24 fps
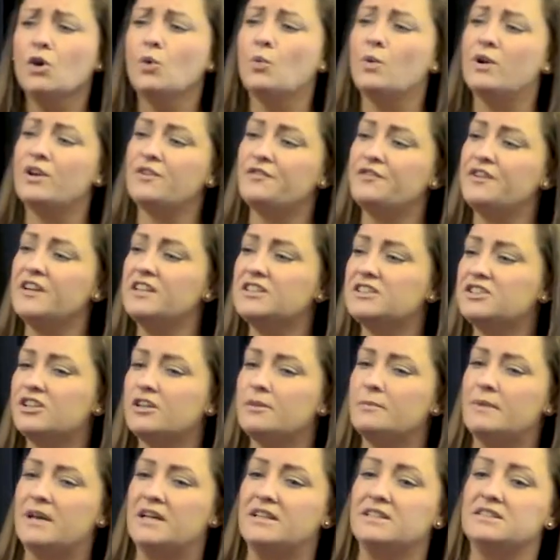When a fixed
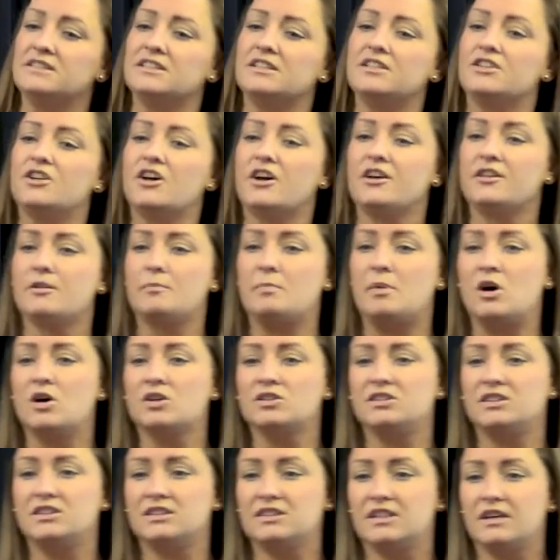term ends and neither
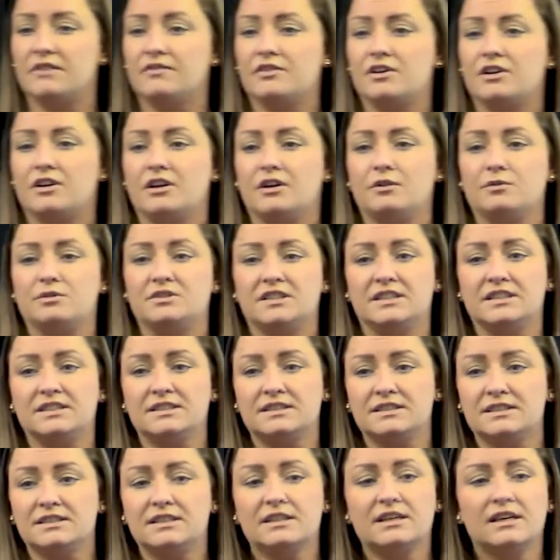party has given
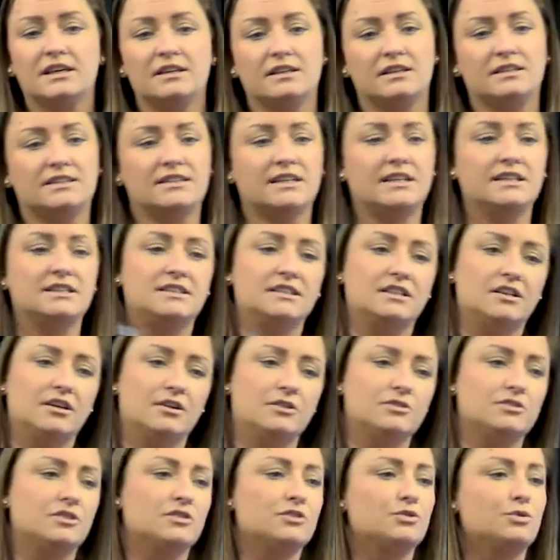notice, the tenancy
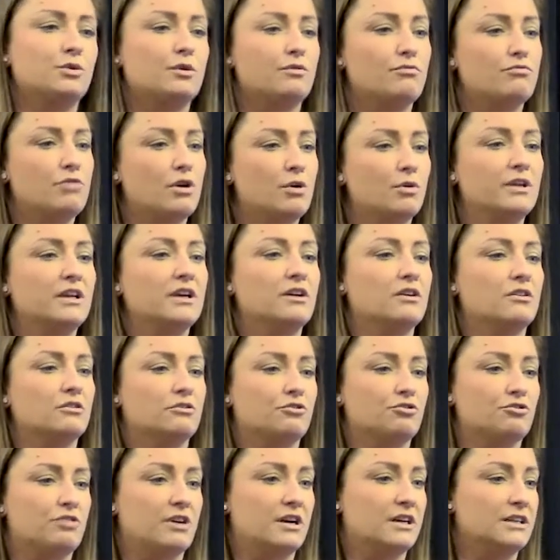goes on to a rolling
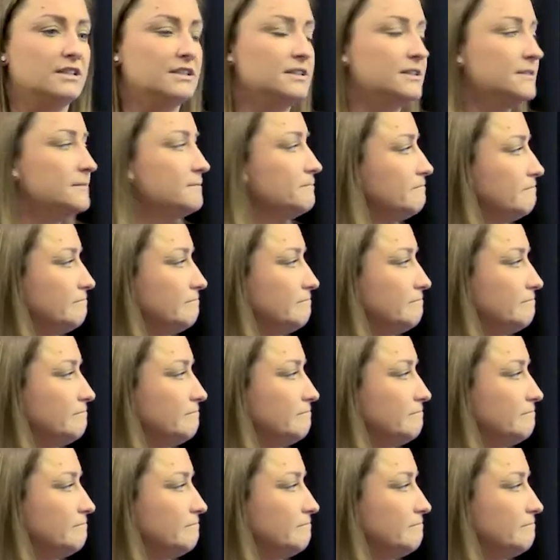contract.